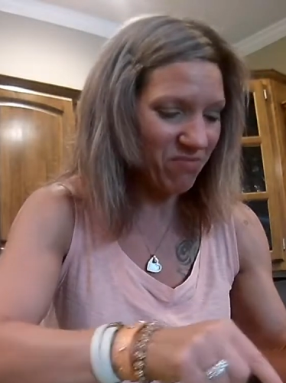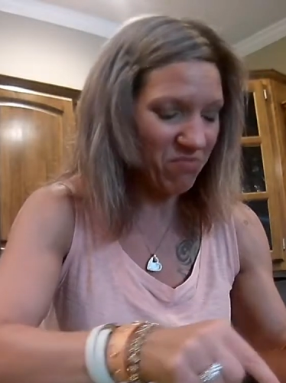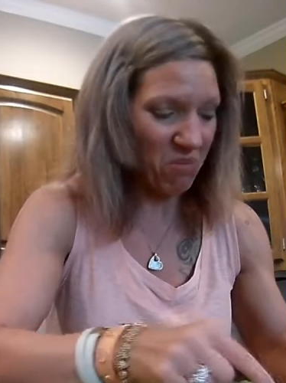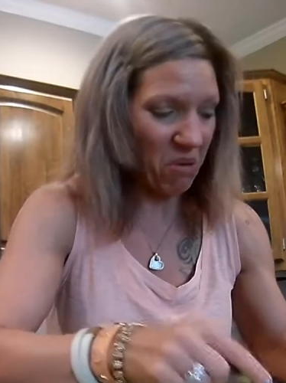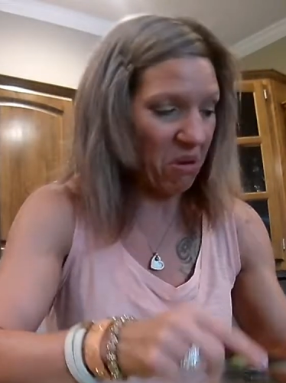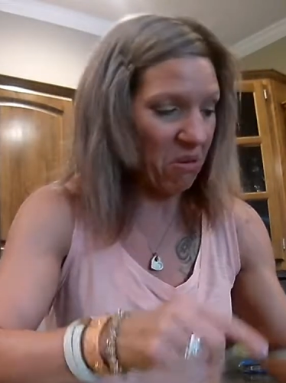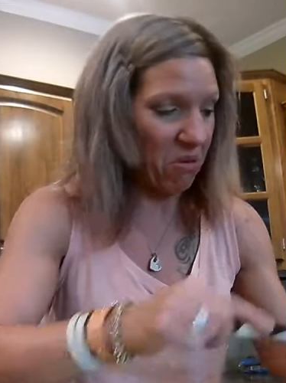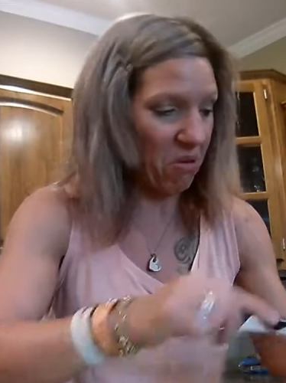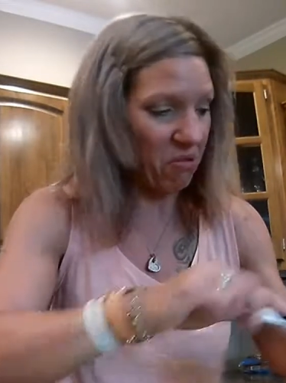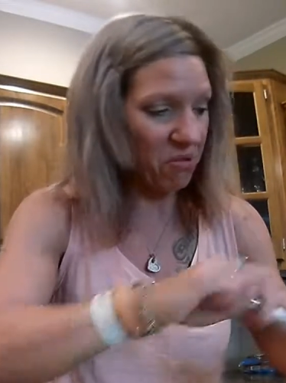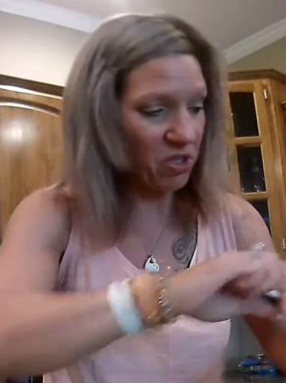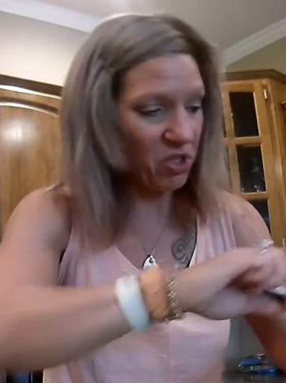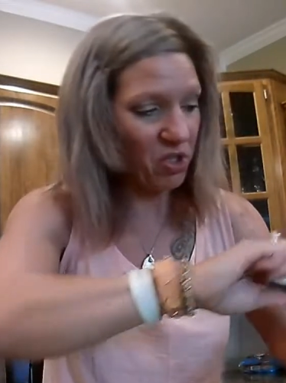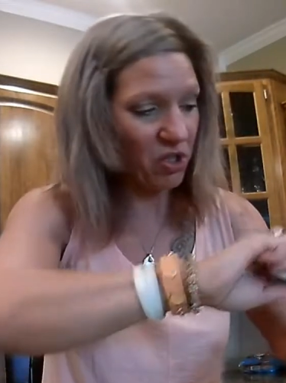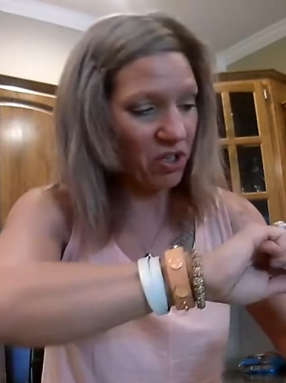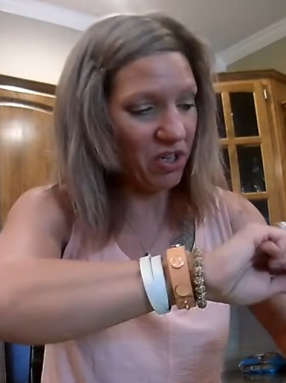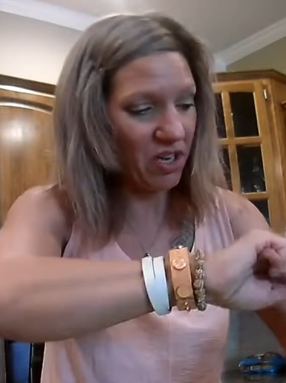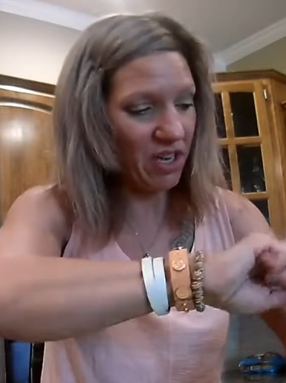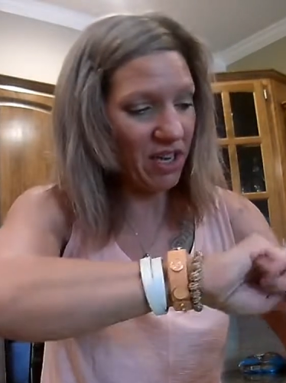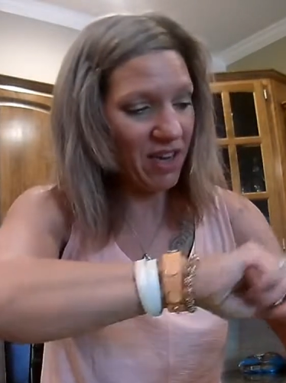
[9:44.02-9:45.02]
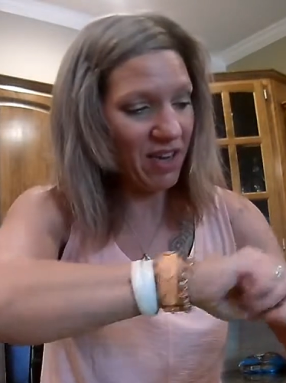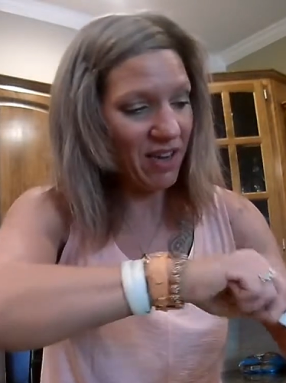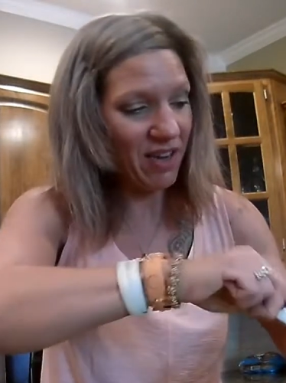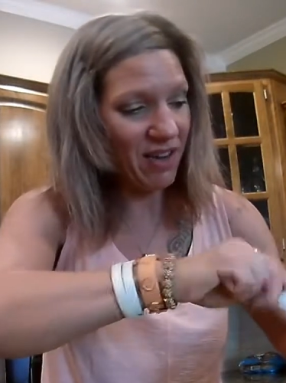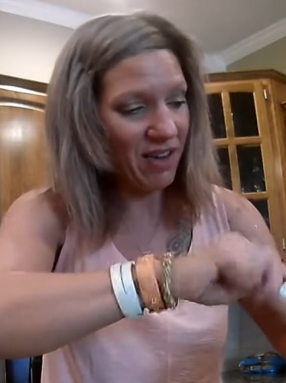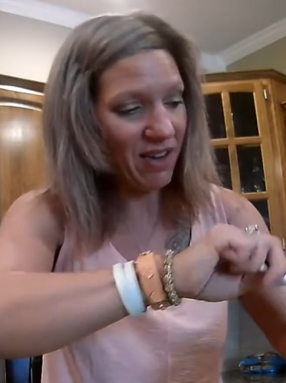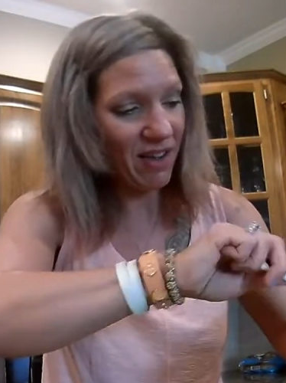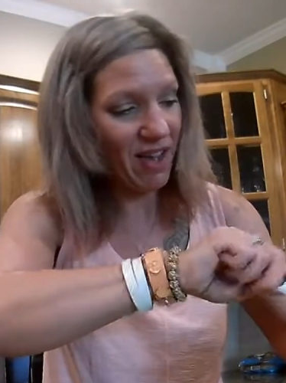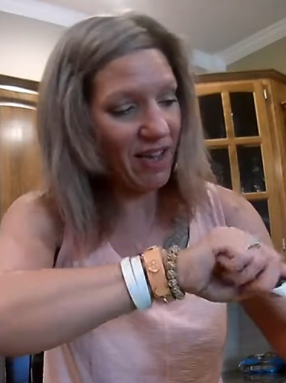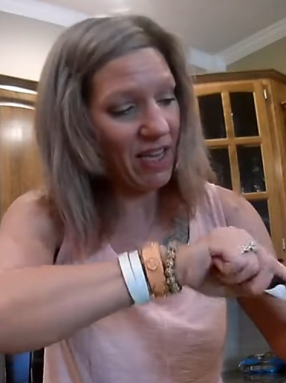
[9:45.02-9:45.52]
I don't know, sturdy.
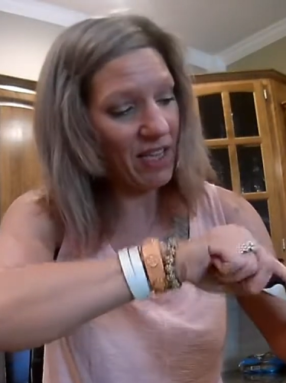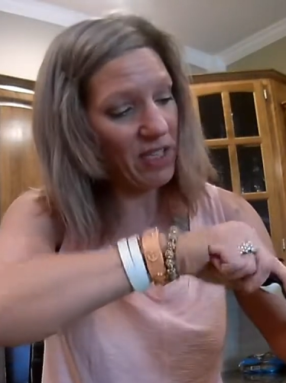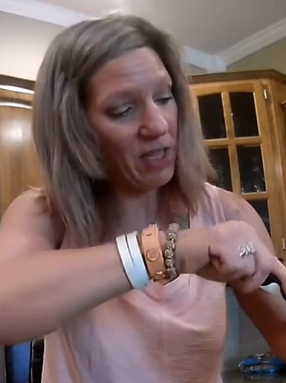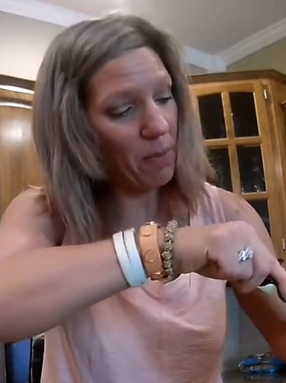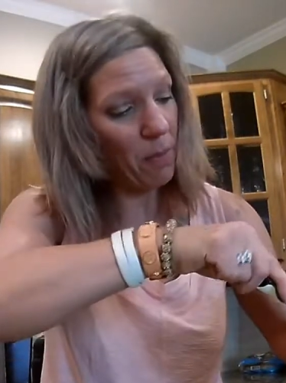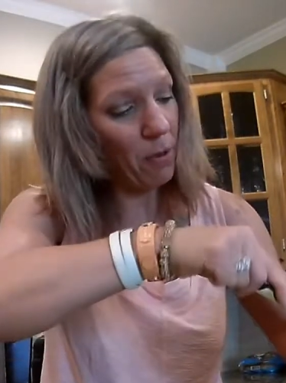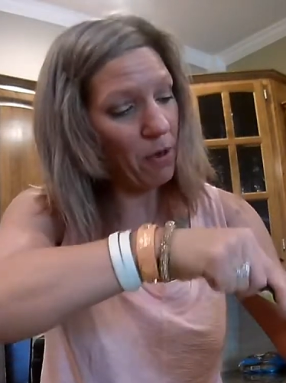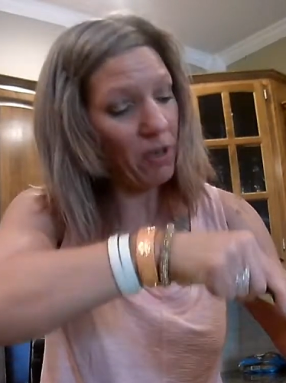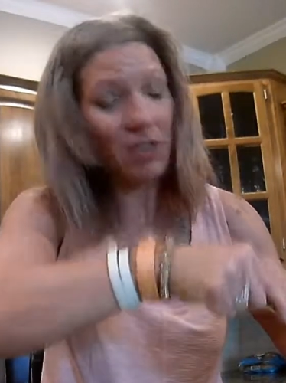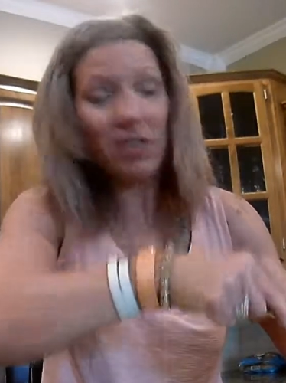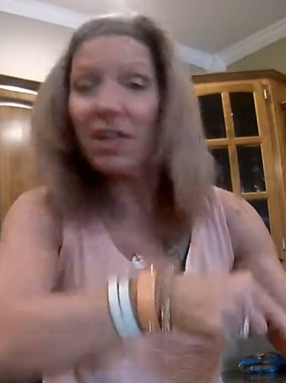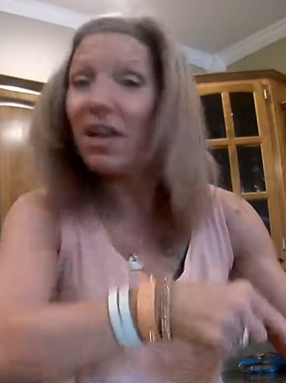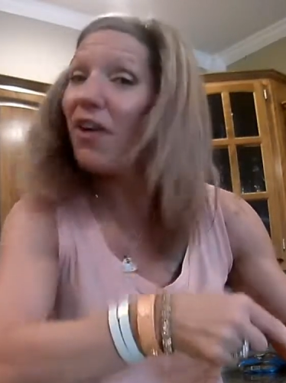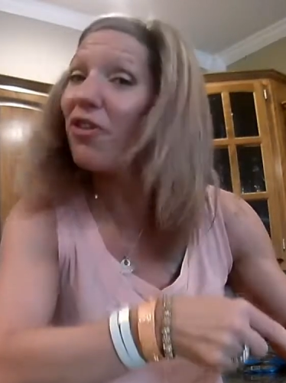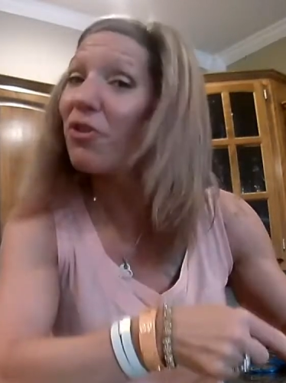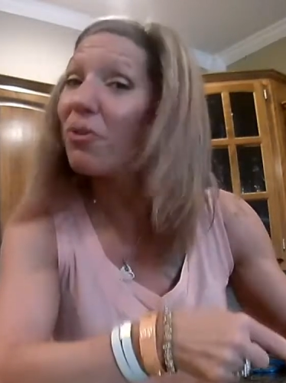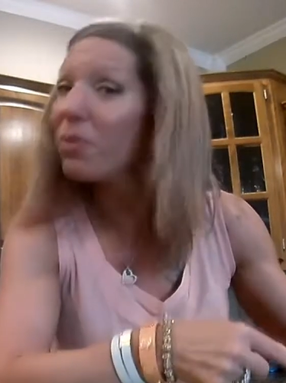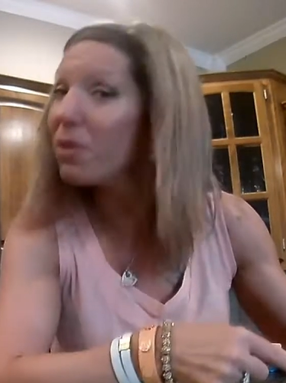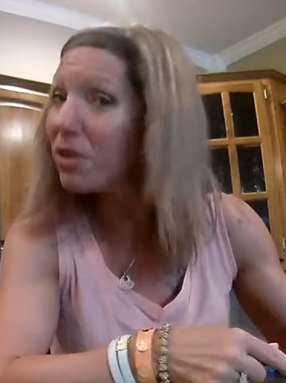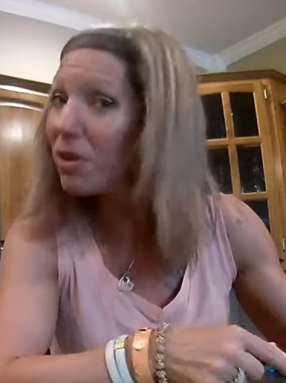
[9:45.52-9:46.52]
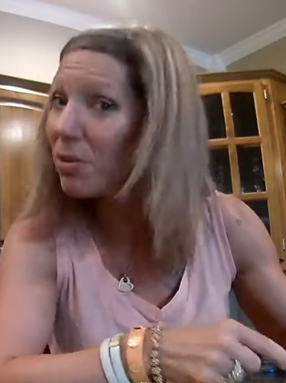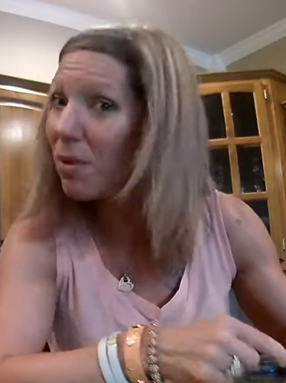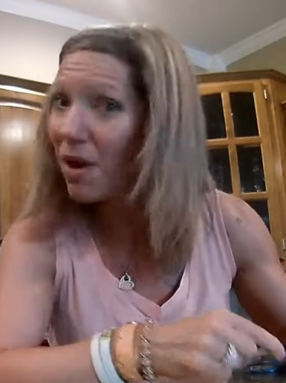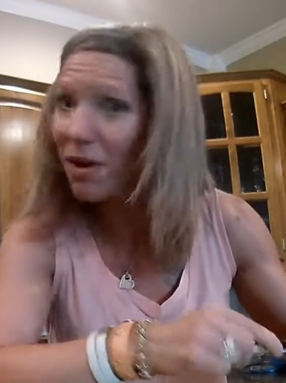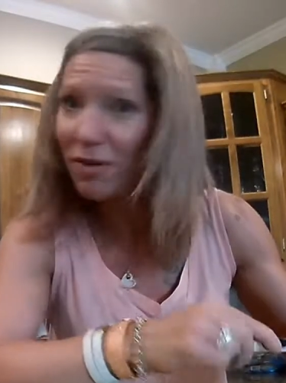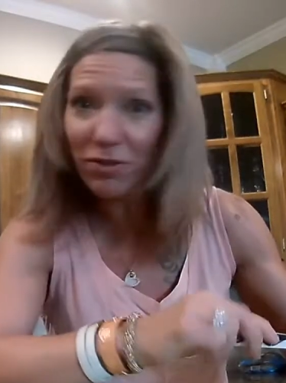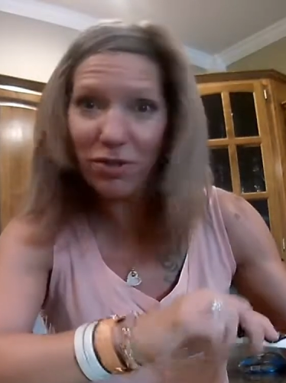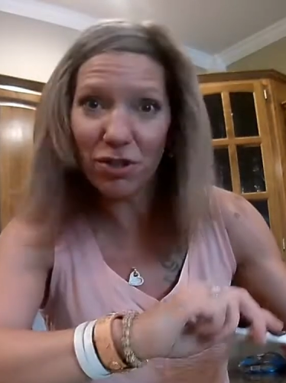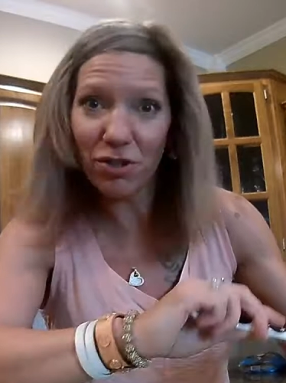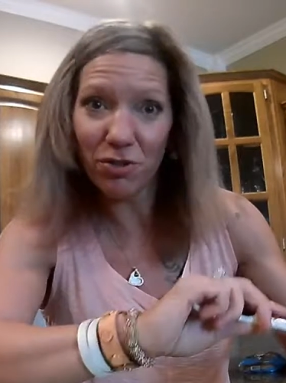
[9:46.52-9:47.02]
I guess I put it together really
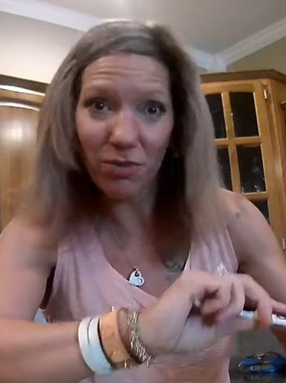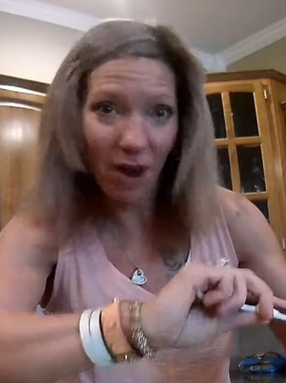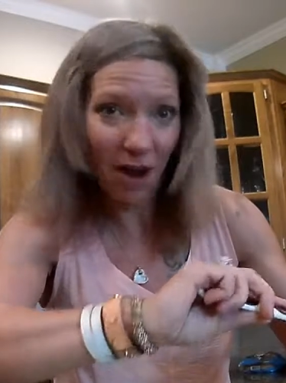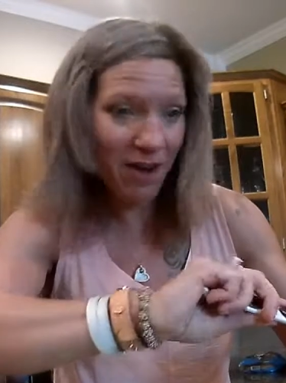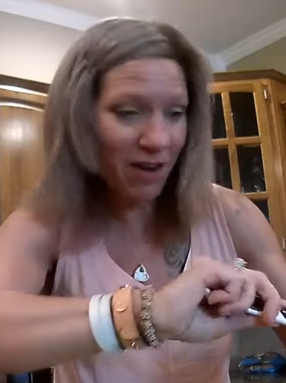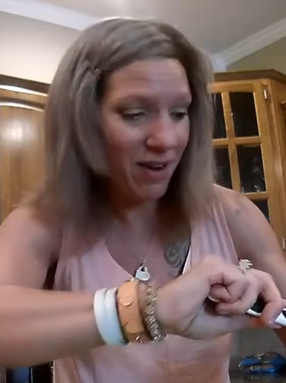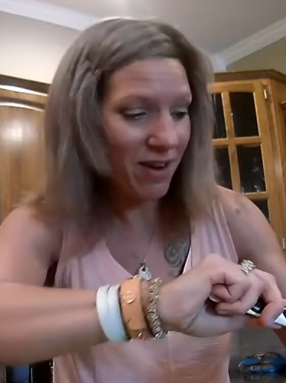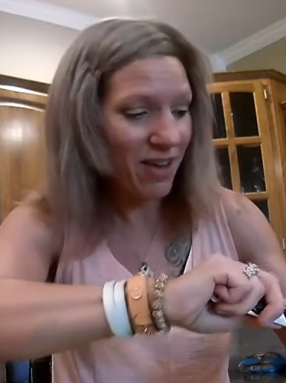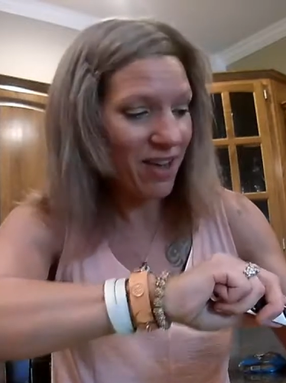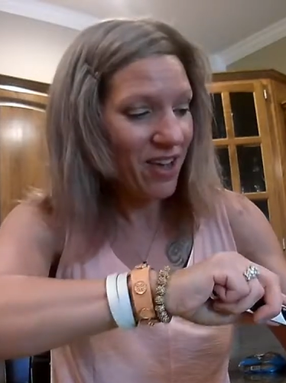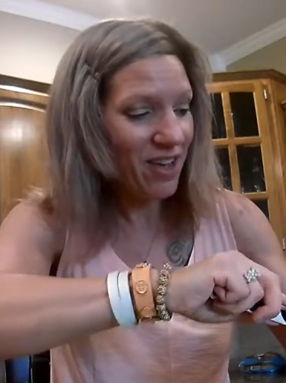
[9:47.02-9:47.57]
well too, right?